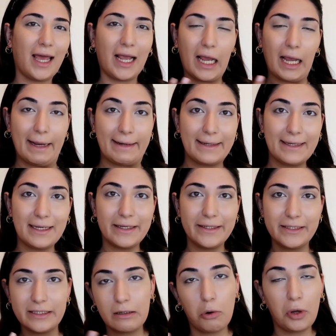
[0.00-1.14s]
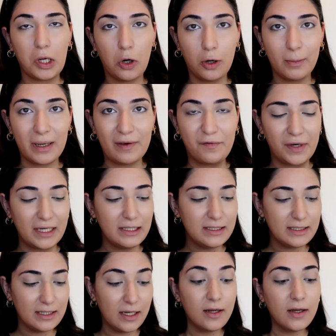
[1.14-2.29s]
like anything is going on my
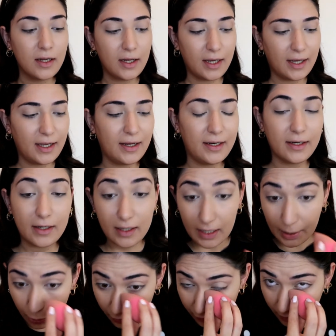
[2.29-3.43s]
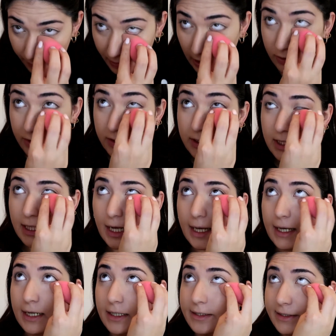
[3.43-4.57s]
face. And I prefer powders that I
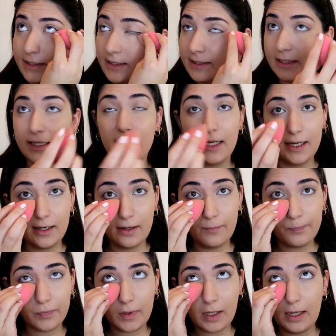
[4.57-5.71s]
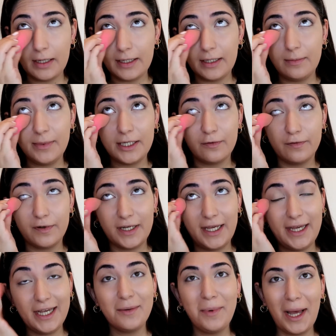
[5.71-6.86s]
can see like a little bit of
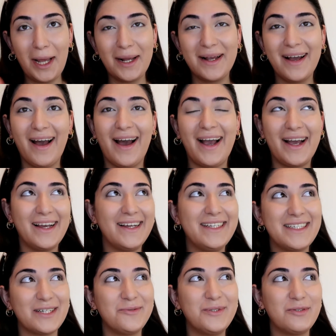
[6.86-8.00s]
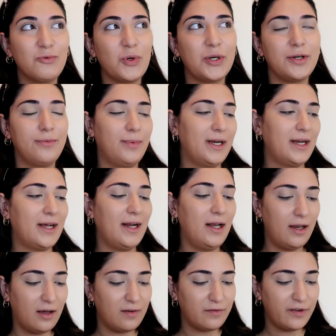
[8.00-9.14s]
kickback. It sounds weird, but I
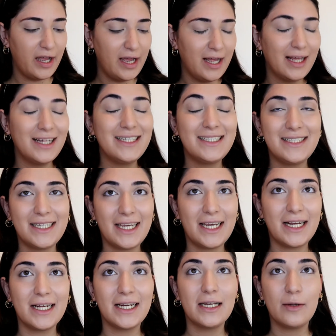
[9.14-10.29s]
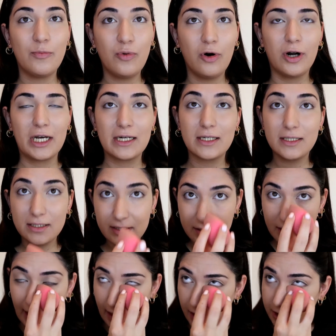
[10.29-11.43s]
love seeing the product
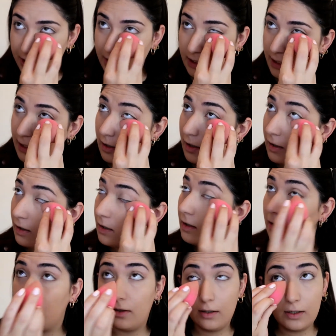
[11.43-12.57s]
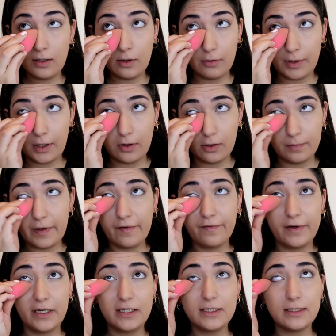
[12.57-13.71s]
actually going on my
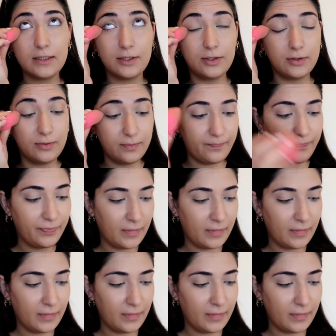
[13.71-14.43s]
face, you know?